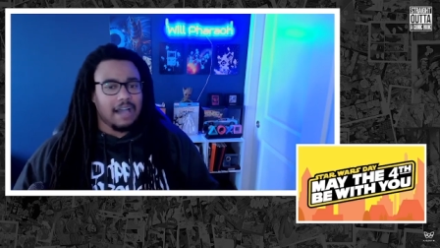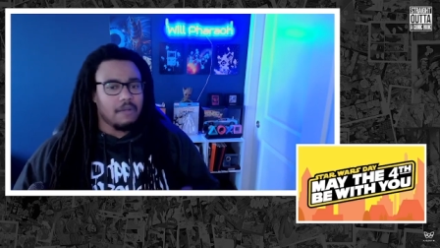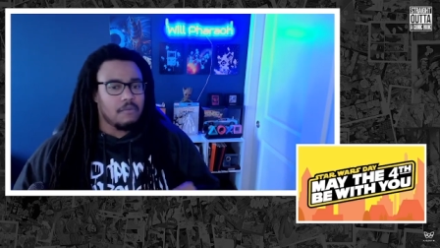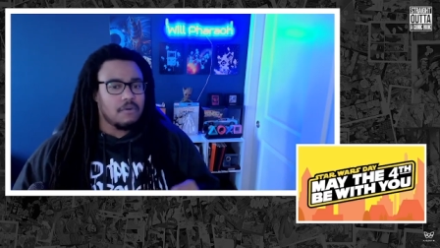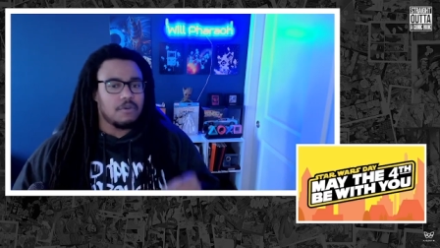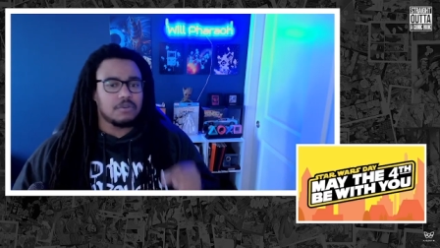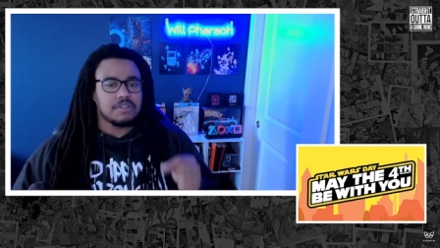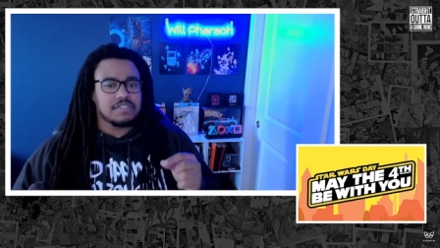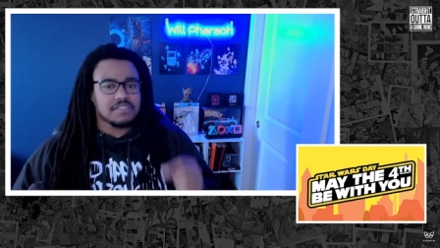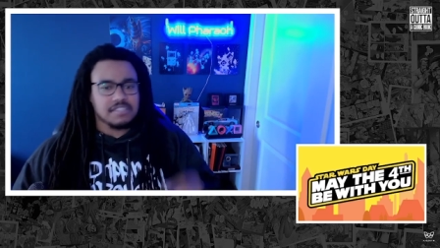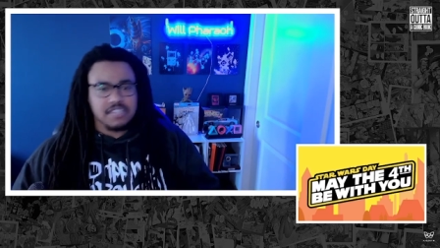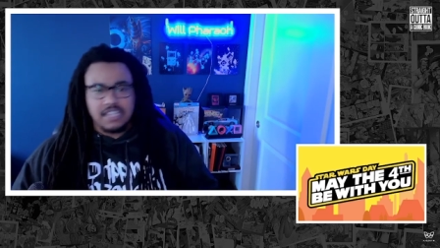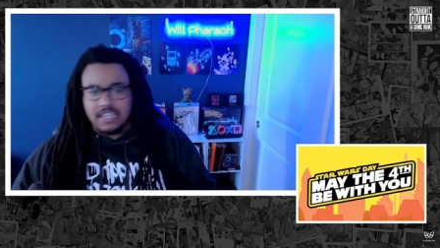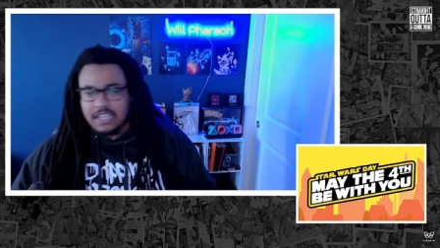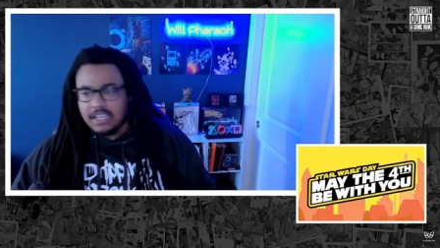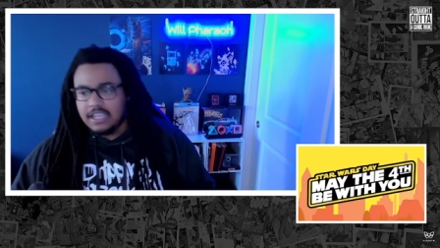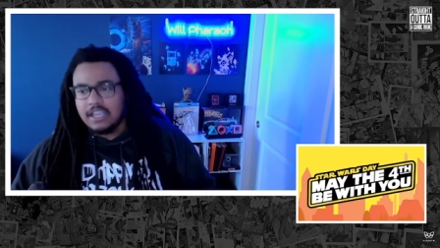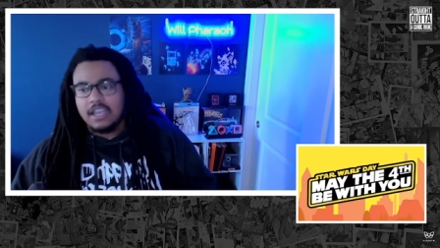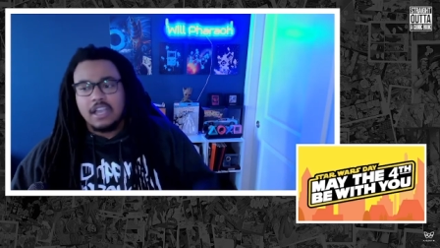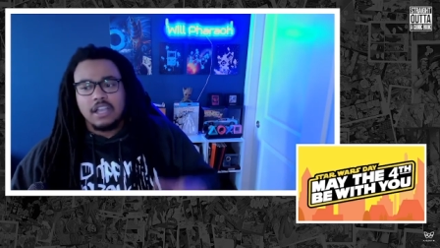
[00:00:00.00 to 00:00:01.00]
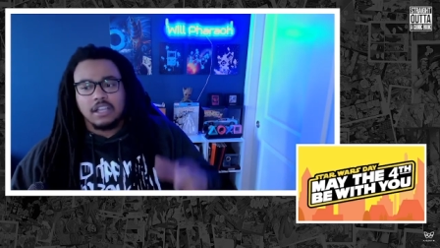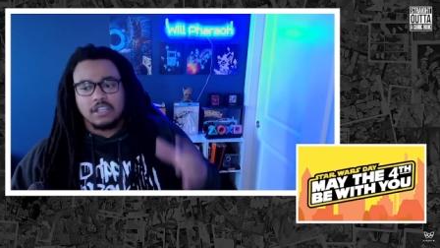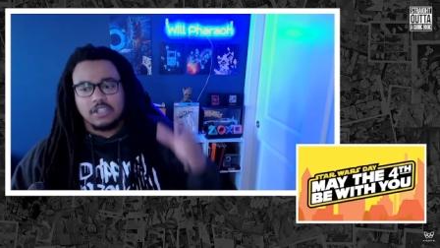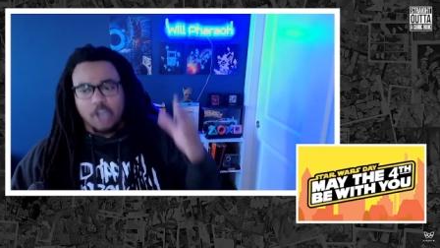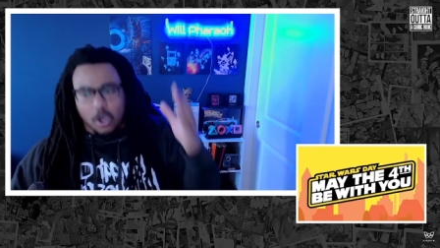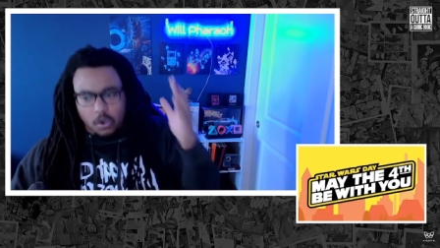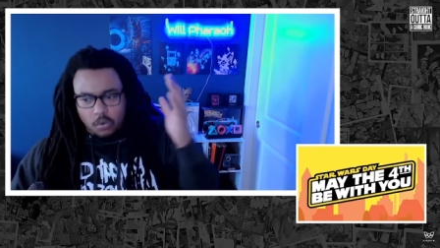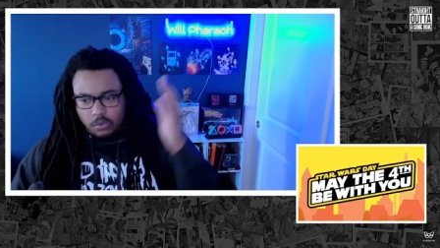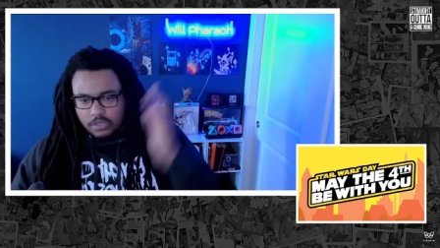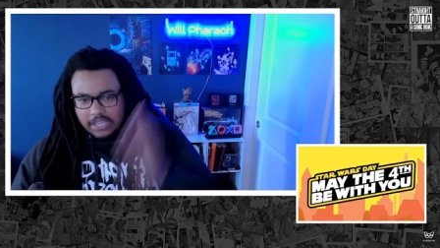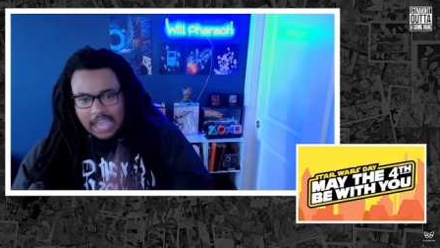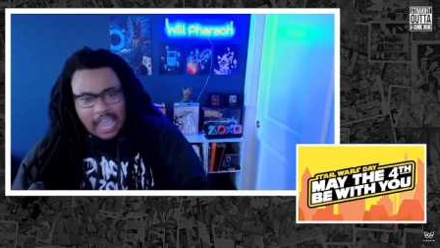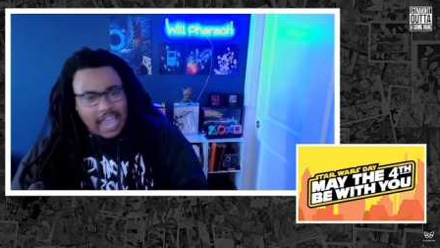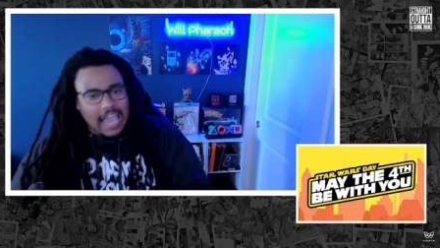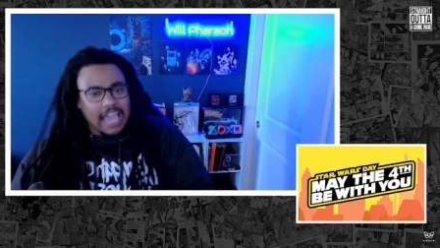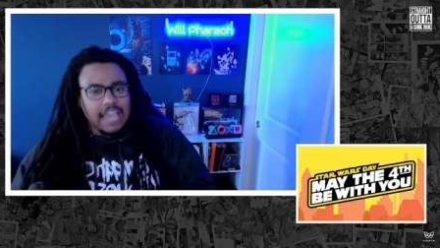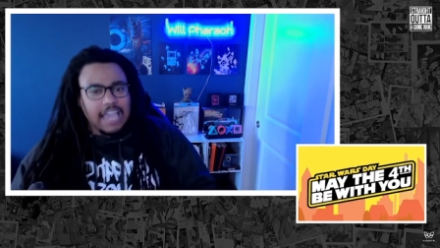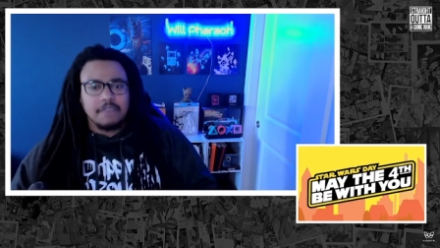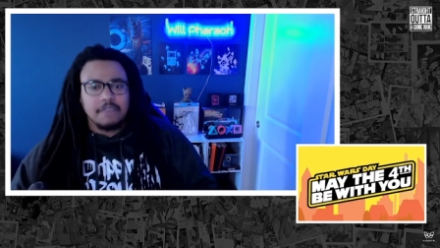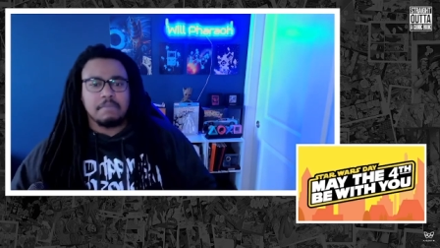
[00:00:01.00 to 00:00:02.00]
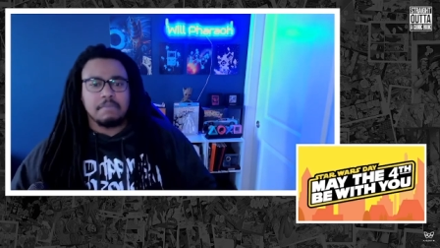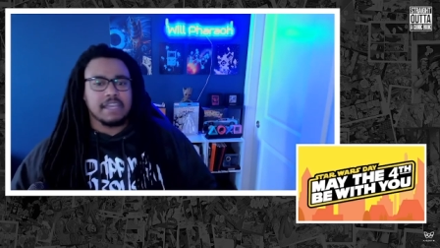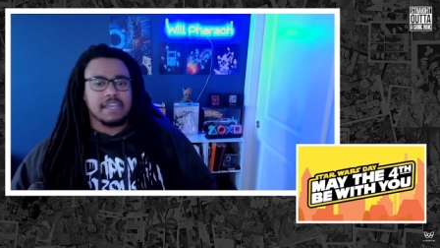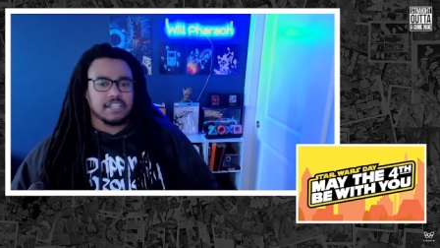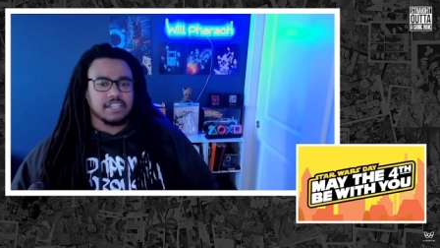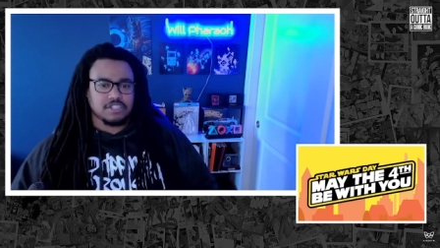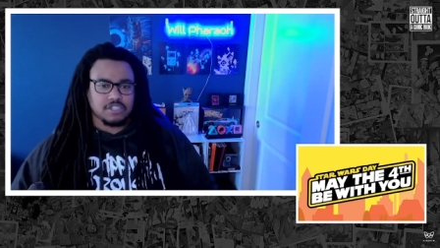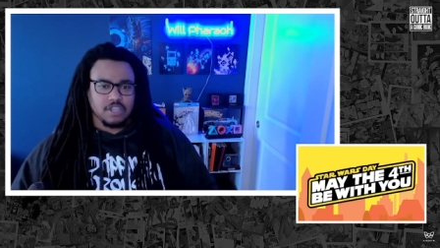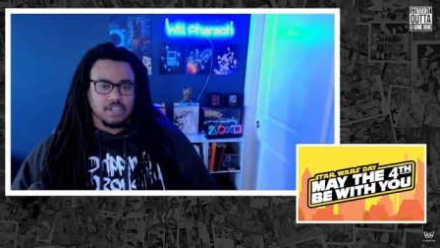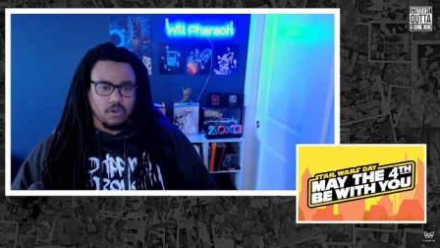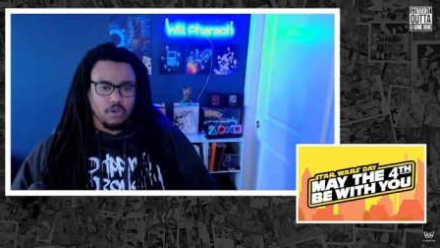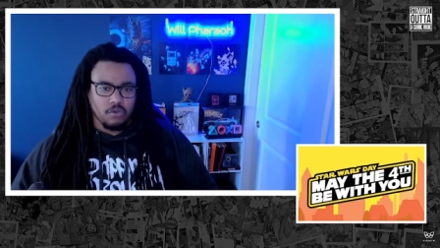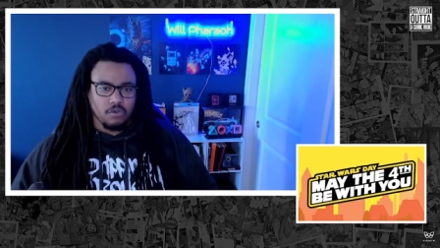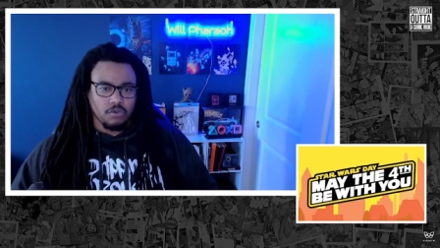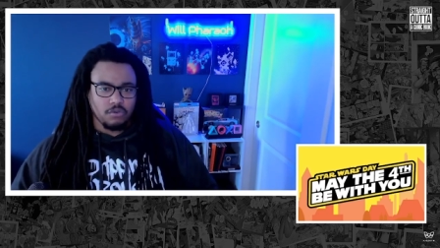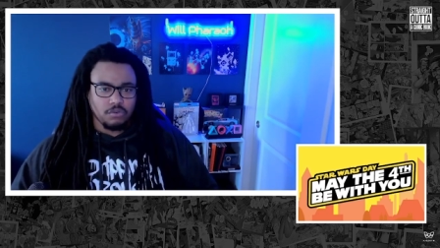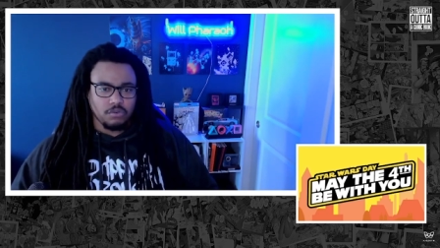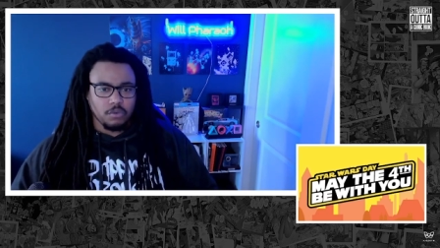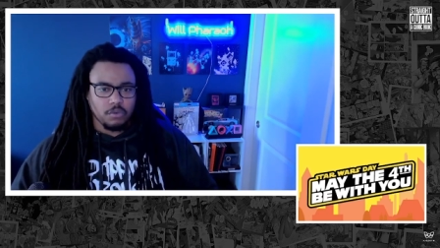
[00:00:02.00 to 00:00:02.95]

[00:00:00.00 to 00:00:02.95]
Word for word: I want to see cocaine being sold,